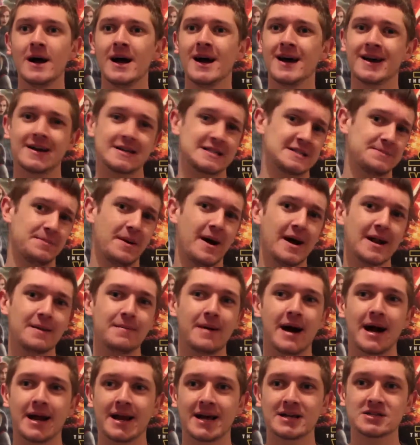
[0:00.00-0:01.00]
Because
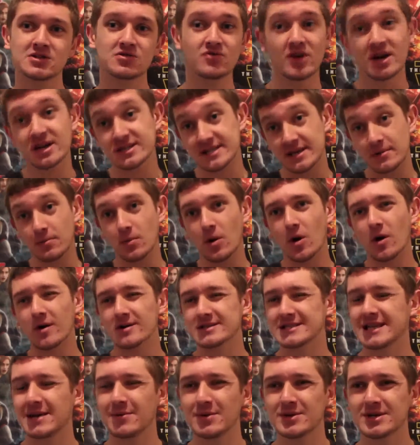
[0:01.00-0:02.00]
Spider-Man, as great as he
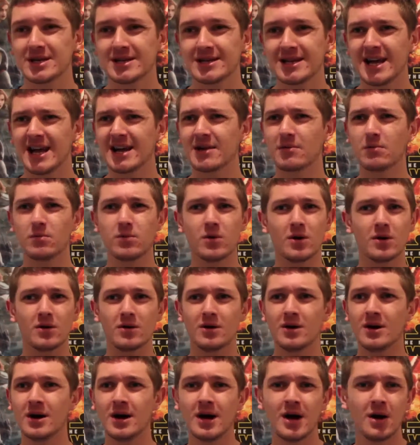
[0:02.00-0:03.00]
was in like
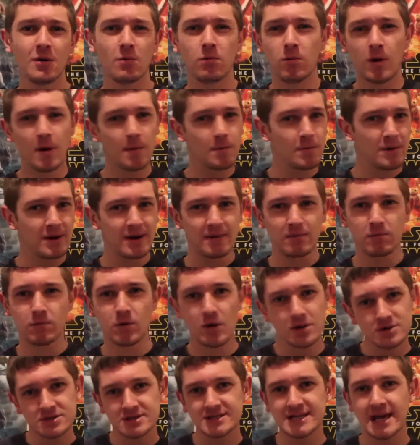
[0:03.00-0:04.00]
we have
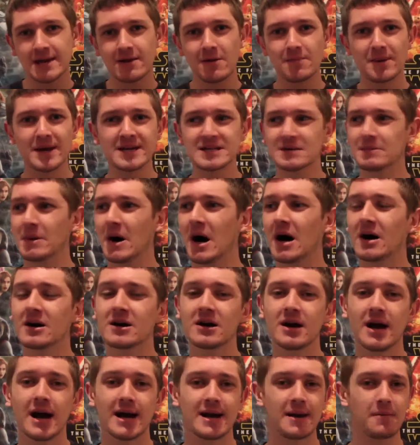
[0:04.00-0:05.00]
one scene of Peter
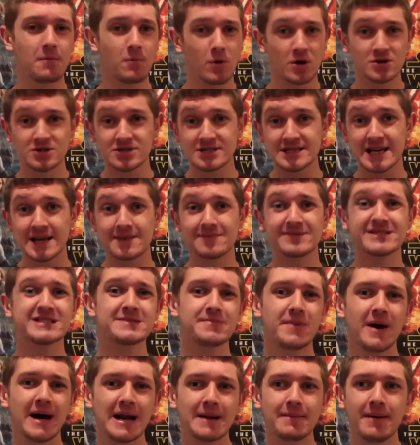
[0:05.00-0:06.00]
Parker and then one scene of
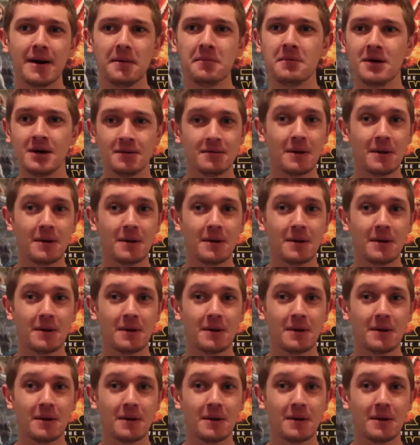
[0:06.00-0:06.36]
Spider-Man.